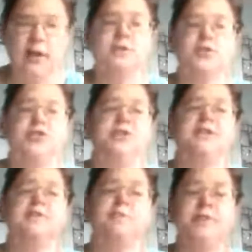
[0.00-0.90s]
So she
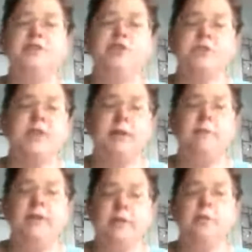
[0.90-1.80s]
says, please just send
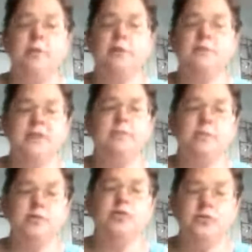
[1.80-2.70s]
me another one of those
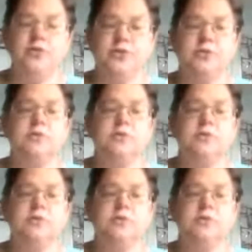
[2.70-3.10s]
e-brochures